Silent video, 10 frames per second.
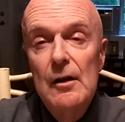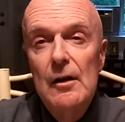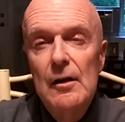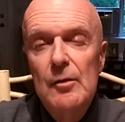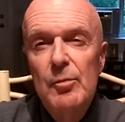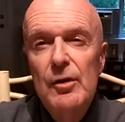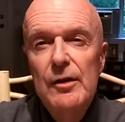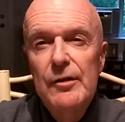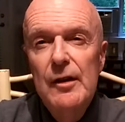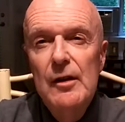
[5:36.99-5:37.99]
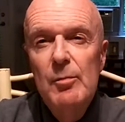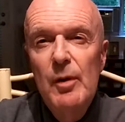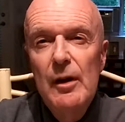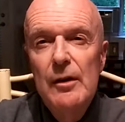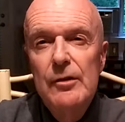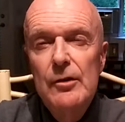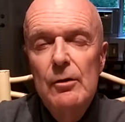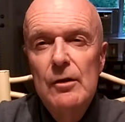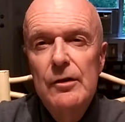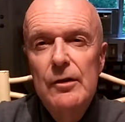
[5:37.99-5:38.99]
at a pretty steady pace. So
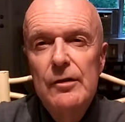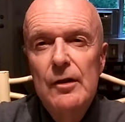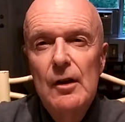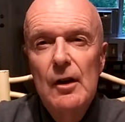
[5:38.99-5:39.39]
this is